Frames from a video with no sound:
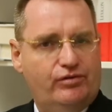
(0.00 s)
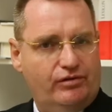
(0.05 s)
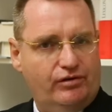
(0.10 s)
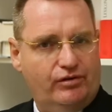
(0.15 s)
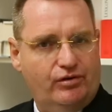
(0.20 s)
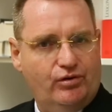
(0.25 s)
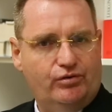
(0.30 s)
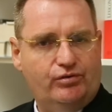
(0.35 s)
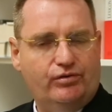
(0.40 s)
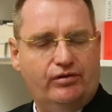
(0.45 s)

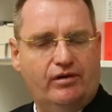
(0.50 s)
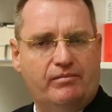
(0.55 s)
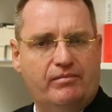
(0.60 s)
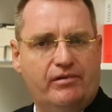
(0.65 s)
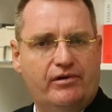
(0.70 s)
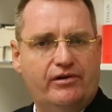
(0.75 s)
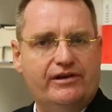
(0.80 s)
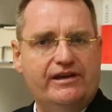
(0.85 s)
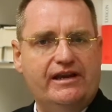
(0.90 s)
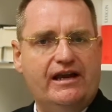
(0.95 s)
go to
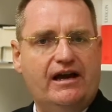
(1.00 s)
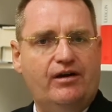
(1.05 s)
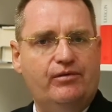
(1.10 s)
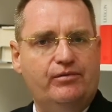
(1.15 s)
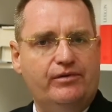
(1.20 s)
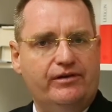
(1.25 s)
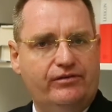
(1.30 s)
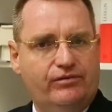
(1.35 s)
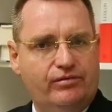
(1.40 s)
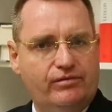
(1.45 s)
Cambodia
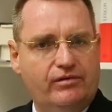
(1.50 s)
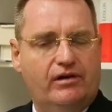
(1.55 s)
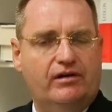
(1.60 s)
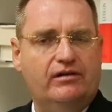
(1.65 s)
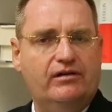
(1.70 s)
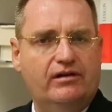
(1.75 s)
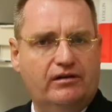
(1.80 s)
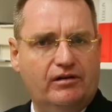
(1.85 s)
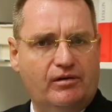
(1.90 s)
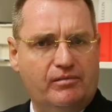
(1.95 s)
with
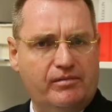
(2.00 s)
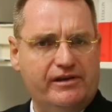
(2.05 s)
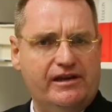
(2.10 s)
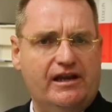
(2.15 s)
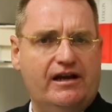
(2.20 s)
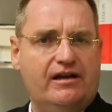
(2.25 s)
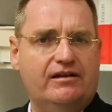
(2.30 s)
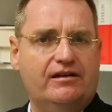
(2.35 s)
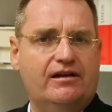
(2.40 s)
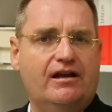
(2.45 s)
200
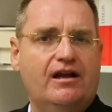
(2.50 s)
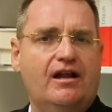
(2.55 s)
Cambodian